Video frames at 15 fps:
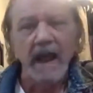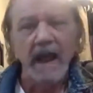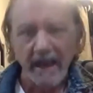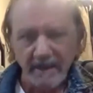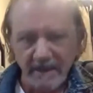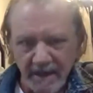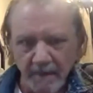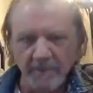
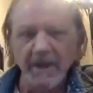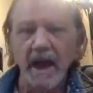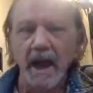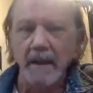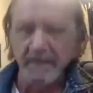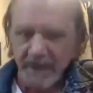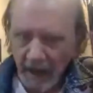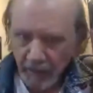And
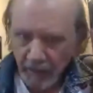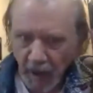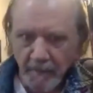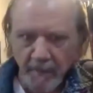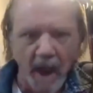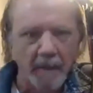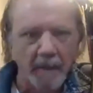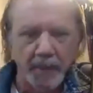sometimes I
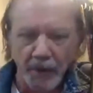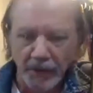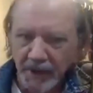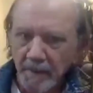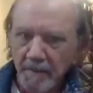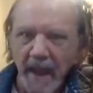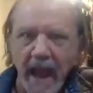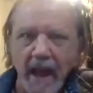put
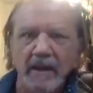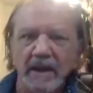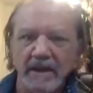them out